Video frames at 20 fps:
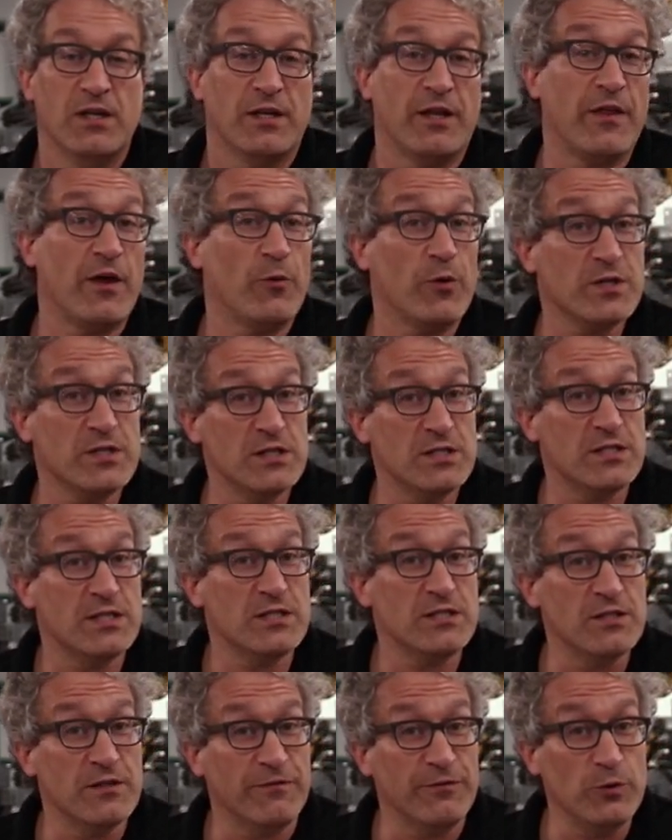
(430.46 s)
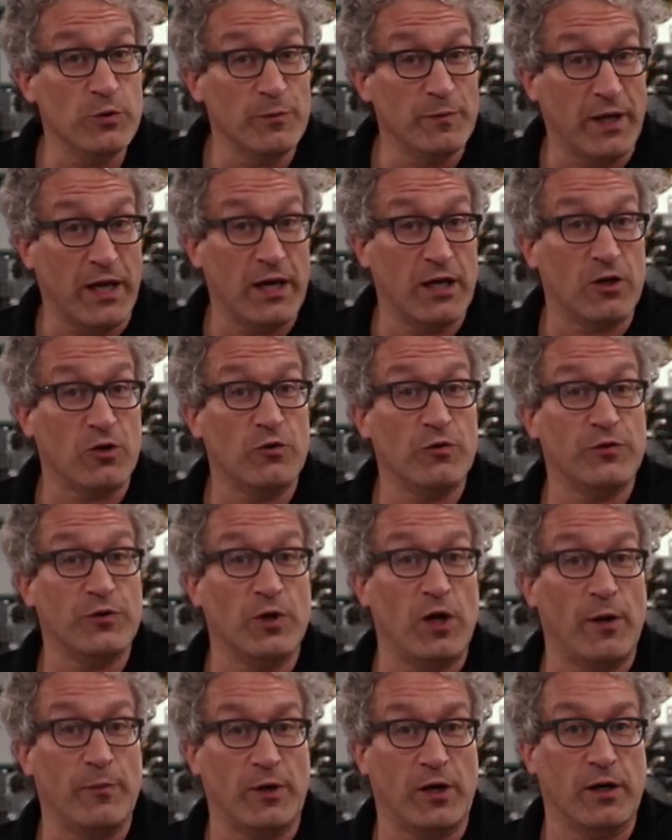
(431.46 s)
Now, that resonance isn't a fluid mechanical
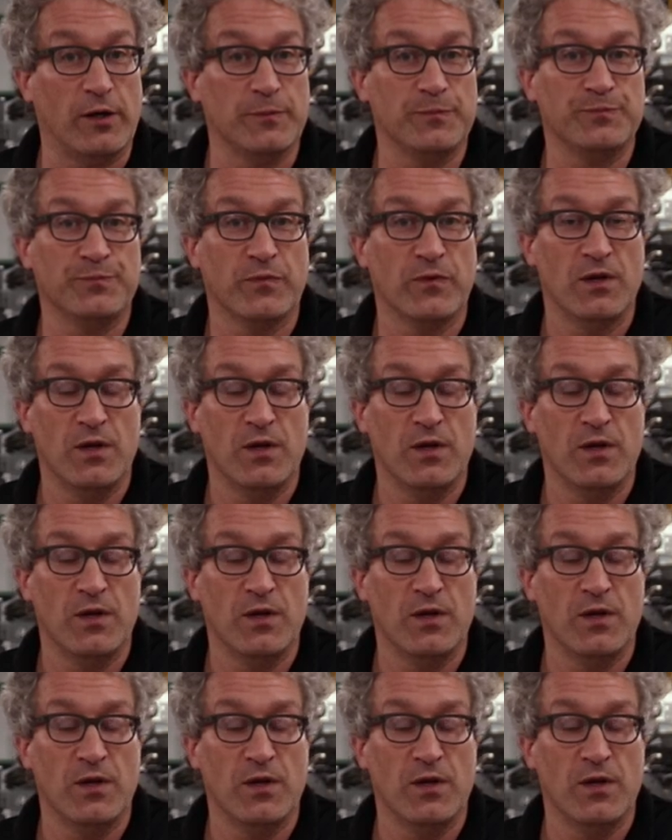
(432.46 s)
phenomenon,